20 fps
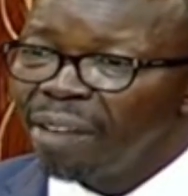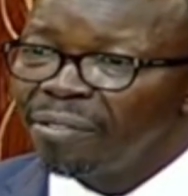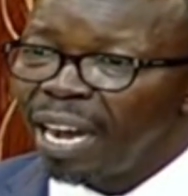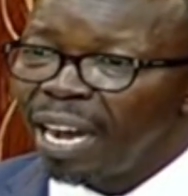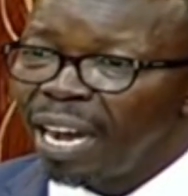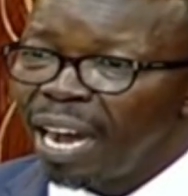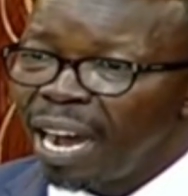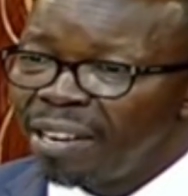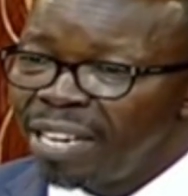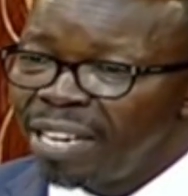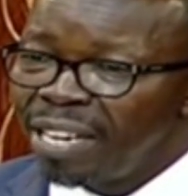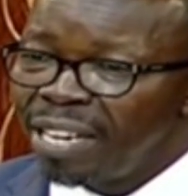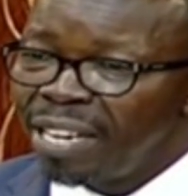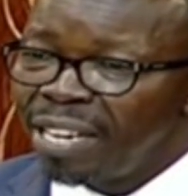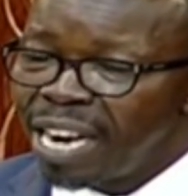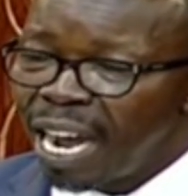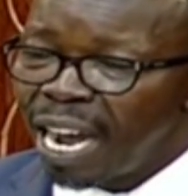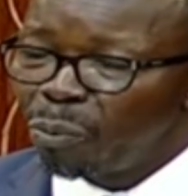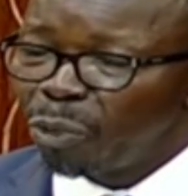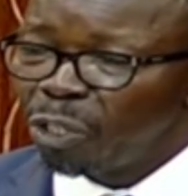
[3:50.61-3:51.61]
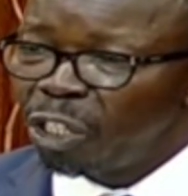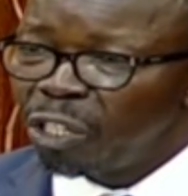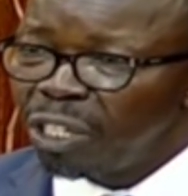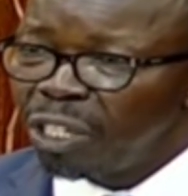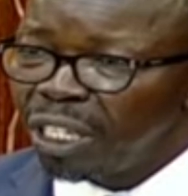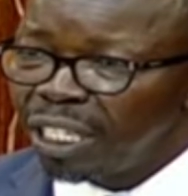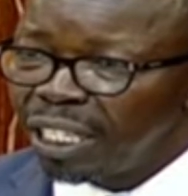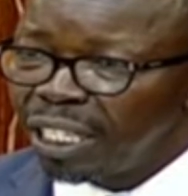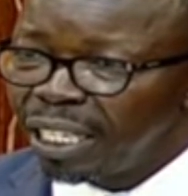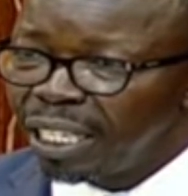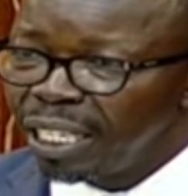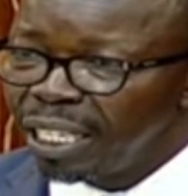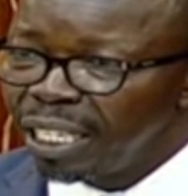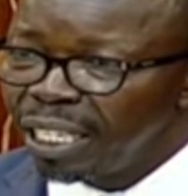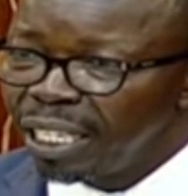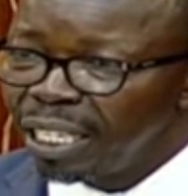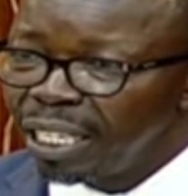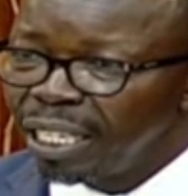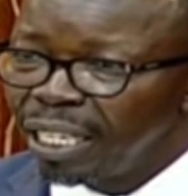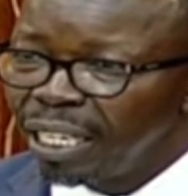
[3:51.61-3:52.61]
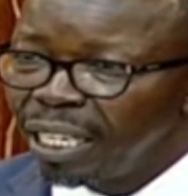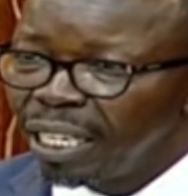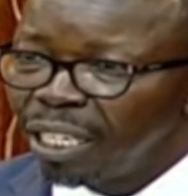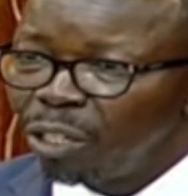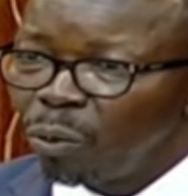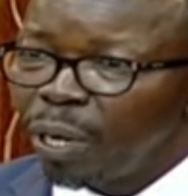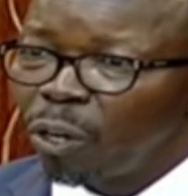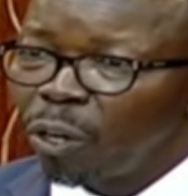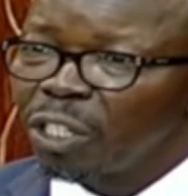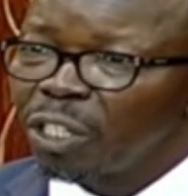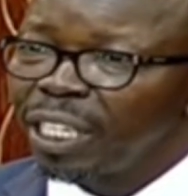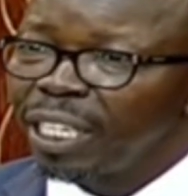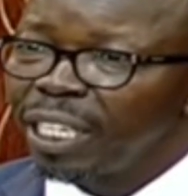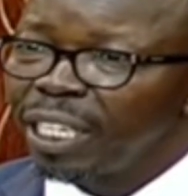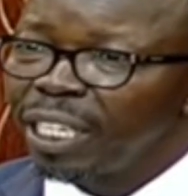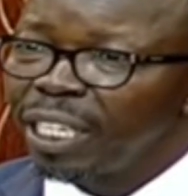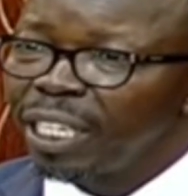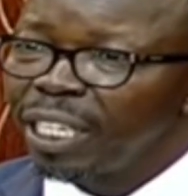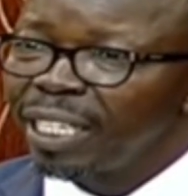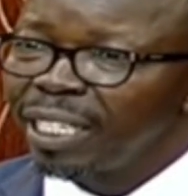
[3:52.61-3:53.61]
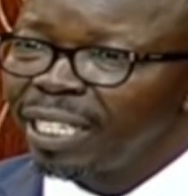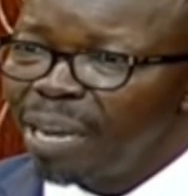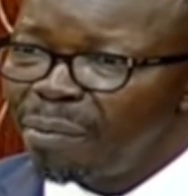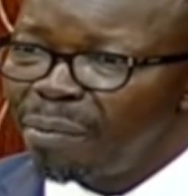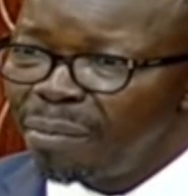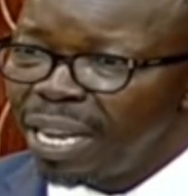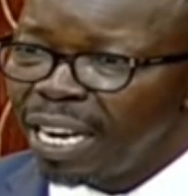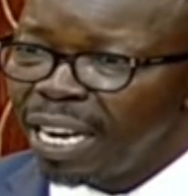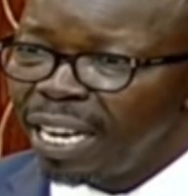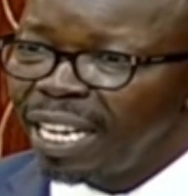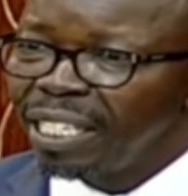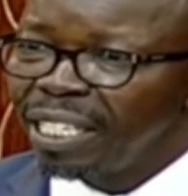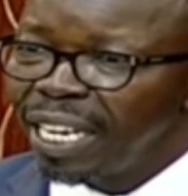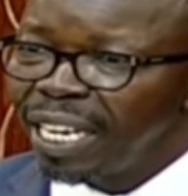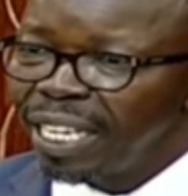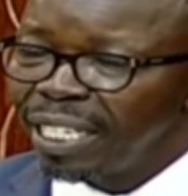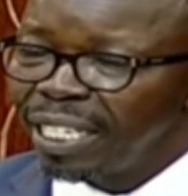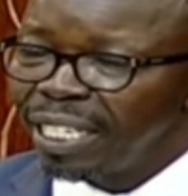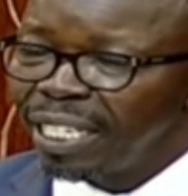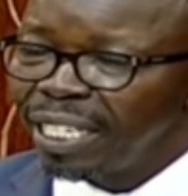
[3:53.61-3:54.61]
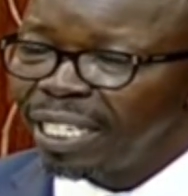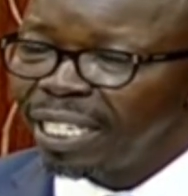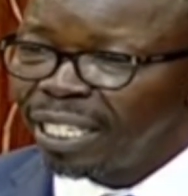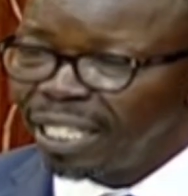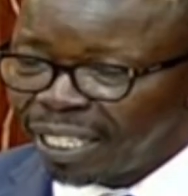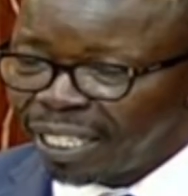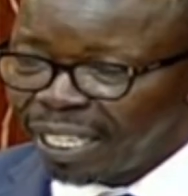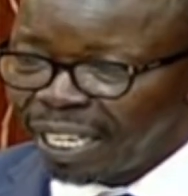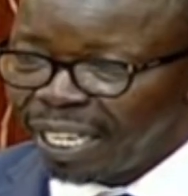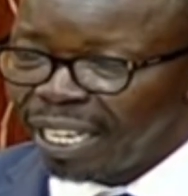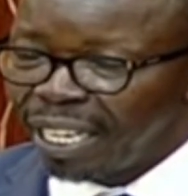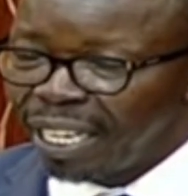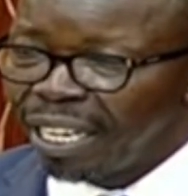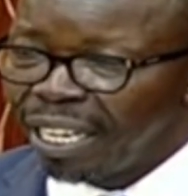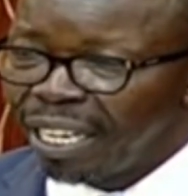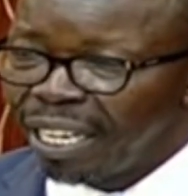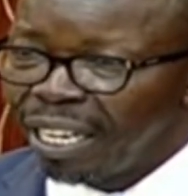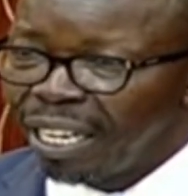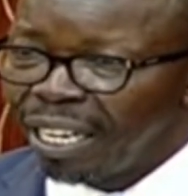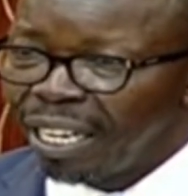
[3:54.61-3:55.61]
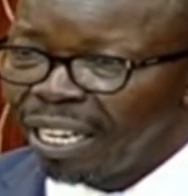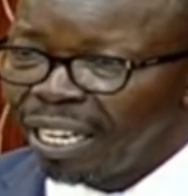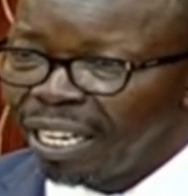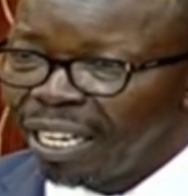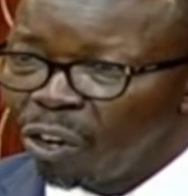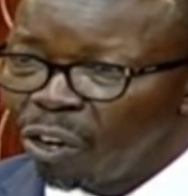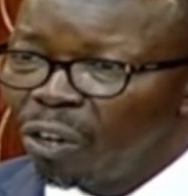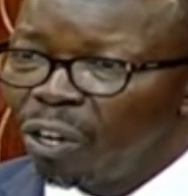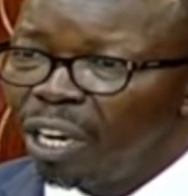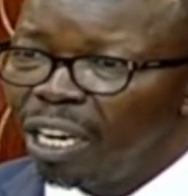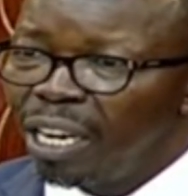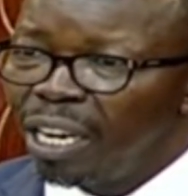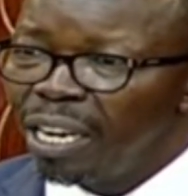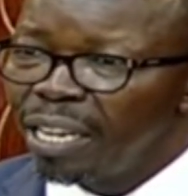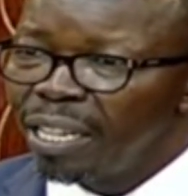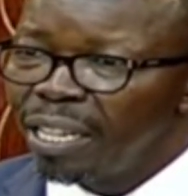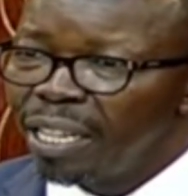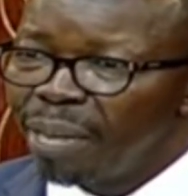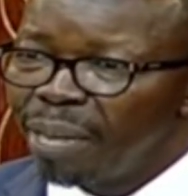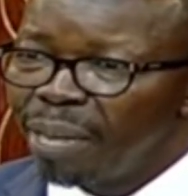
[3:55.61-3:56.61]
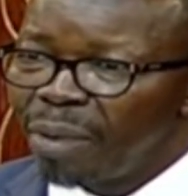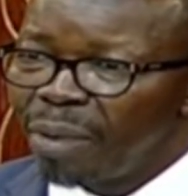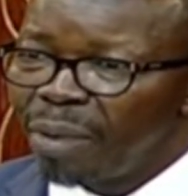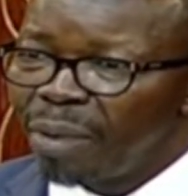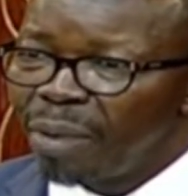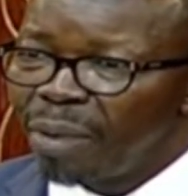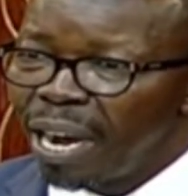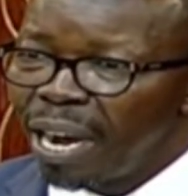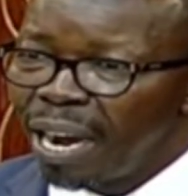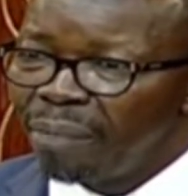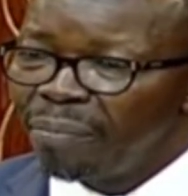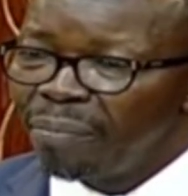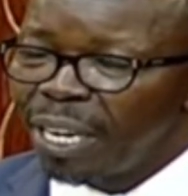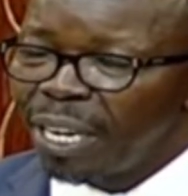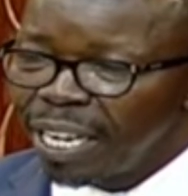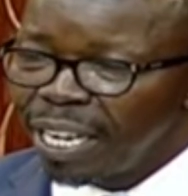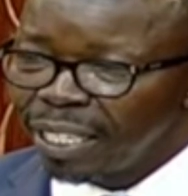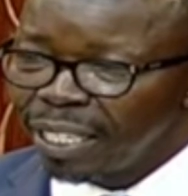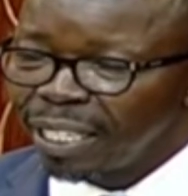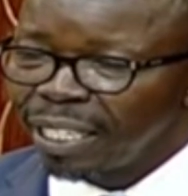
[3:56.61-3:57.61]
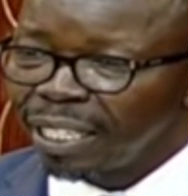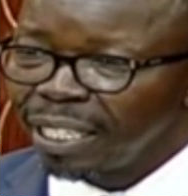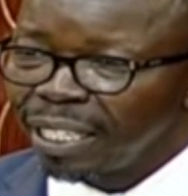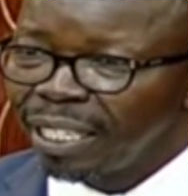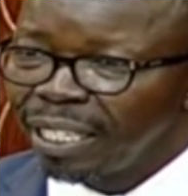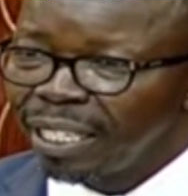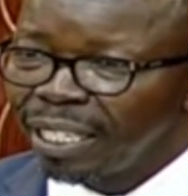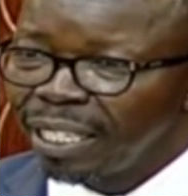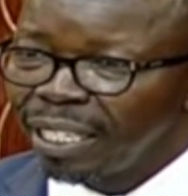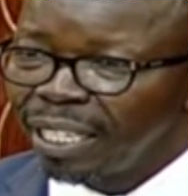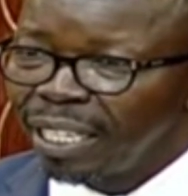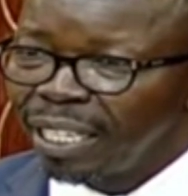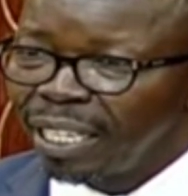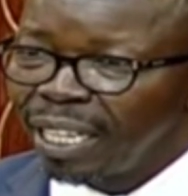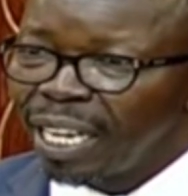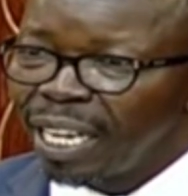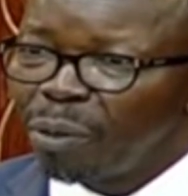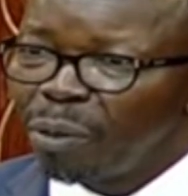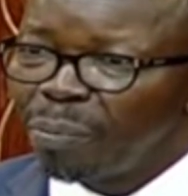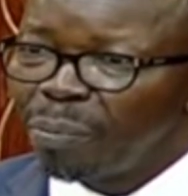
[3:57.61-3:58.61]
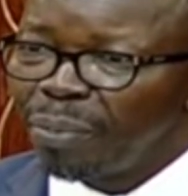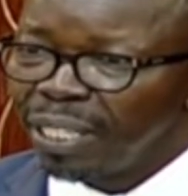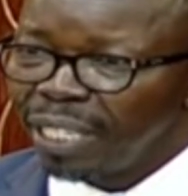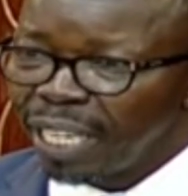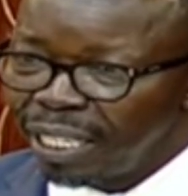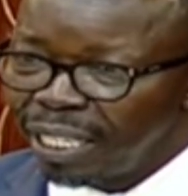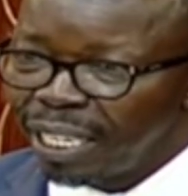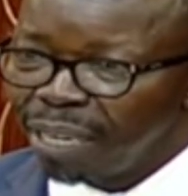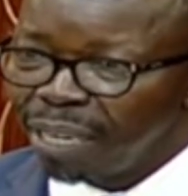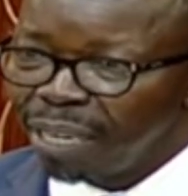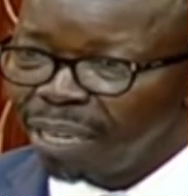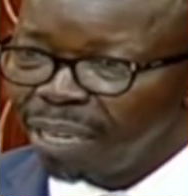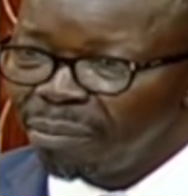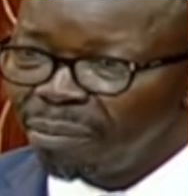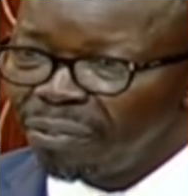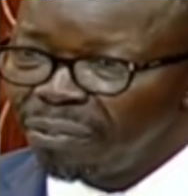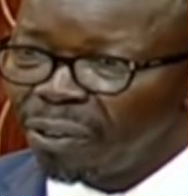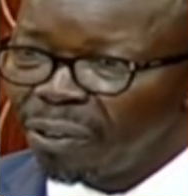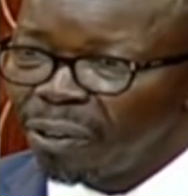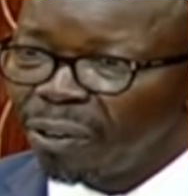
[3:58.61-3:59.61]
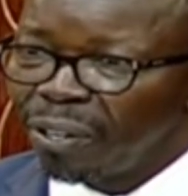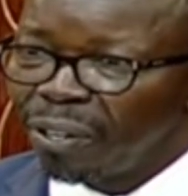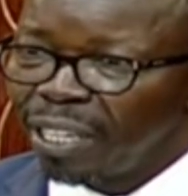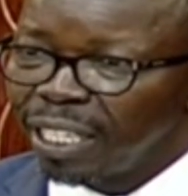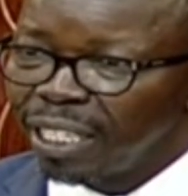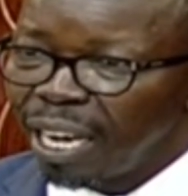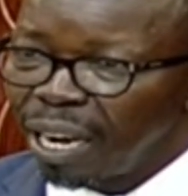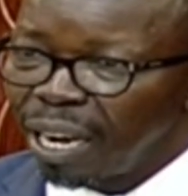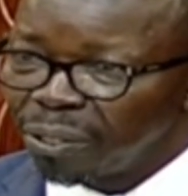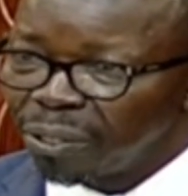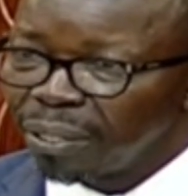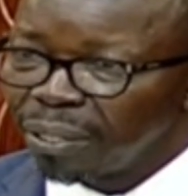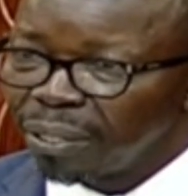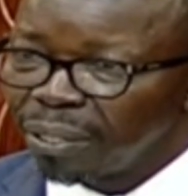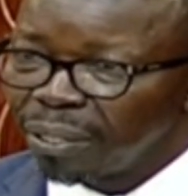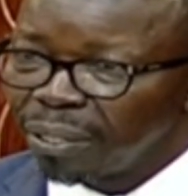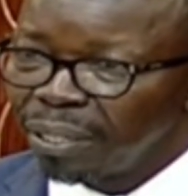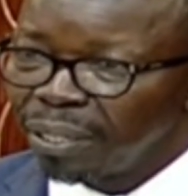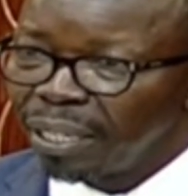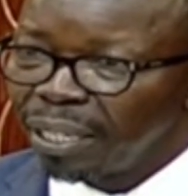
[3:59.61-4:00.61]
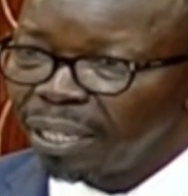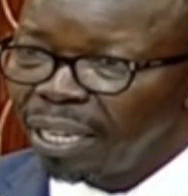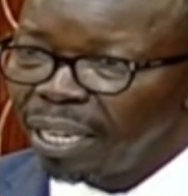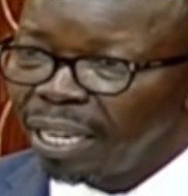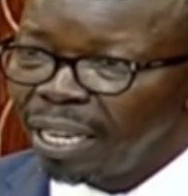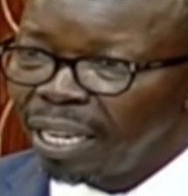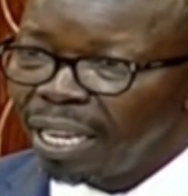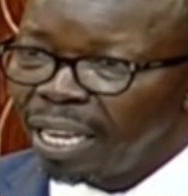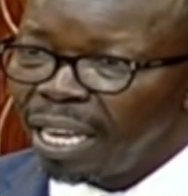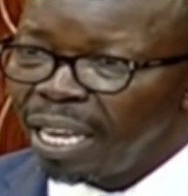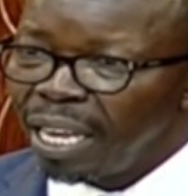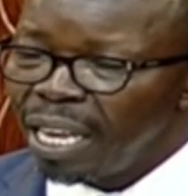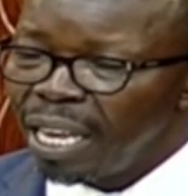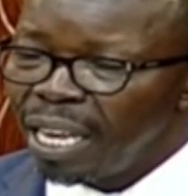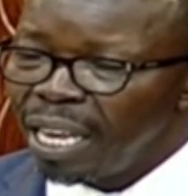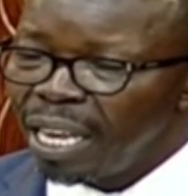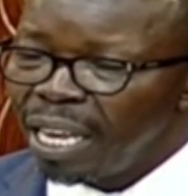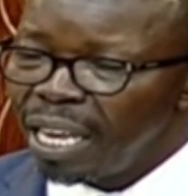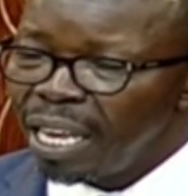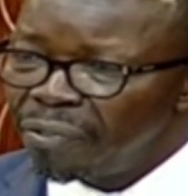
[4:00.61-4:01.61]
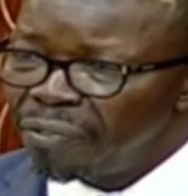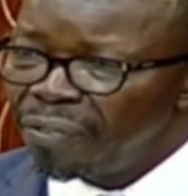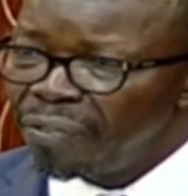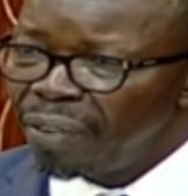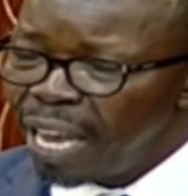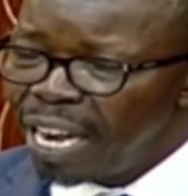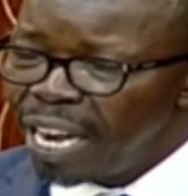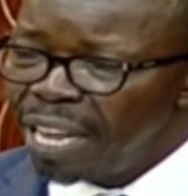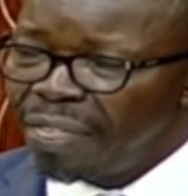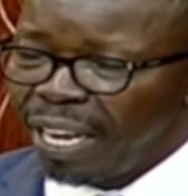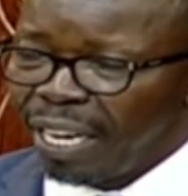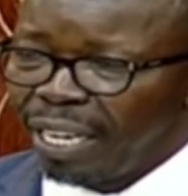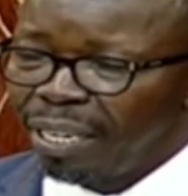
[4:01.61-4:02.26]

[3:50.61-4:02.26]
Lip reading: They have had an opportunity to cross-examine in great detail all the witnesses that we presented before this House. If